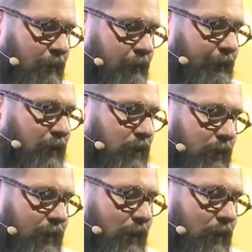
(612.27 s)
Features will
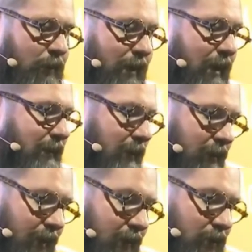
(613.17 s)
include the latest
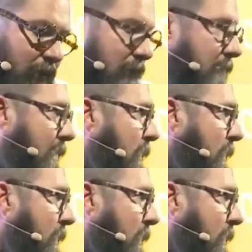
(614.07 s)
innovations